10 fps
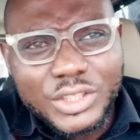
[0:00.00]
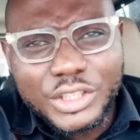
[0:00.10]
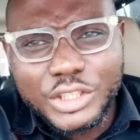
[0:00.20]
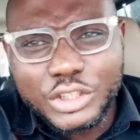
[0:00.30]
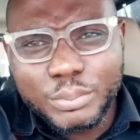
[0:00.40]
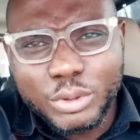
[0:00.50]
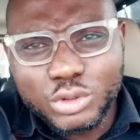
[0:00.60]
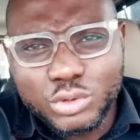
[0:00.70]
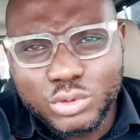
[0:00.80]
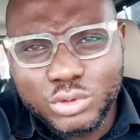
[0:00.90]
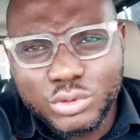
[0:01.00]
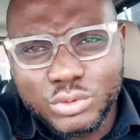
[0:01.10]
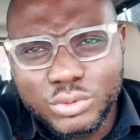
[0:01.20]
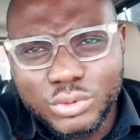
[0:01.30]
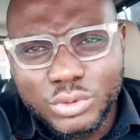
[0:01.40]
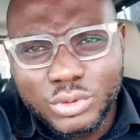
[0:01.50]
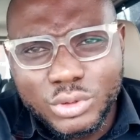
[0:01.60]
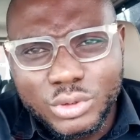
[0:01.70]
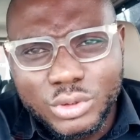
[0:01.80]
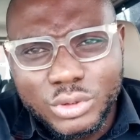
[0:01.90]
in his pursuit
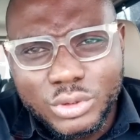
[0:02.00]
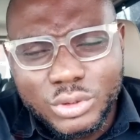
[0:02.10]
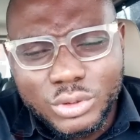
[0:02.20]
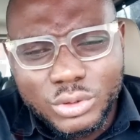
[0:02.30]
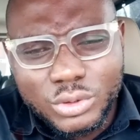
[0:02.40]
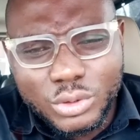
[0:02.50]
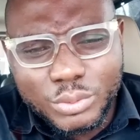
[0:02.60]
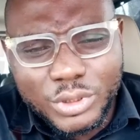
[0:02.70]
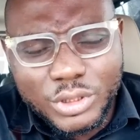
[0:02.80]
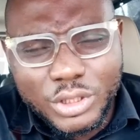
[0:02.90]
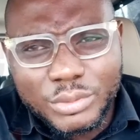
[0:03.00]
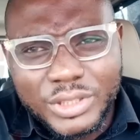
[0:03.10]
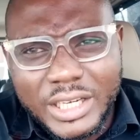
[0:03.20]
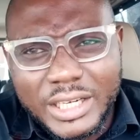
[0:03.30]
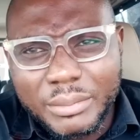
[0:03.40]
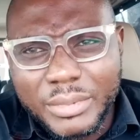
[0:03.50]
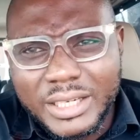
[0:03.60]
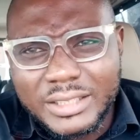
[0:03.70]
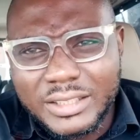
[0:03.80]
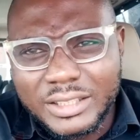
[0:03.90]
to become the
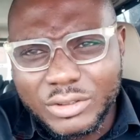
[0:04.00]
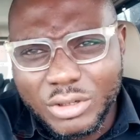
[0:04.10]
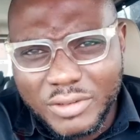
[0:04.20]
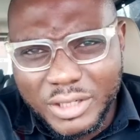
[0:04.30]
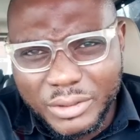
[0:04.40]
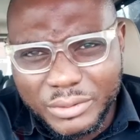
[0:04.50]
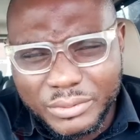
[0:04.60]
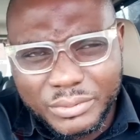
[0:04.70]
Anambra State Governor.